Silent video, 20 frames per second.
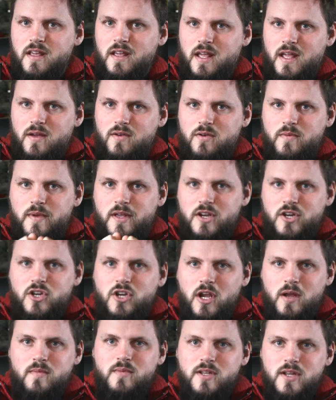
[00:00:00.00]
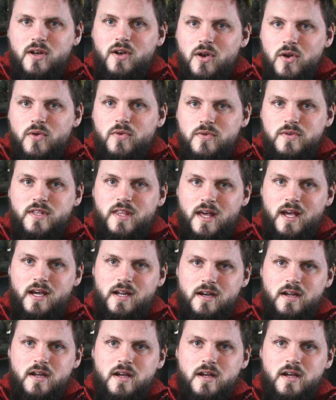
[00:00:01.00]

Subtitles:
it would be a shame to lose that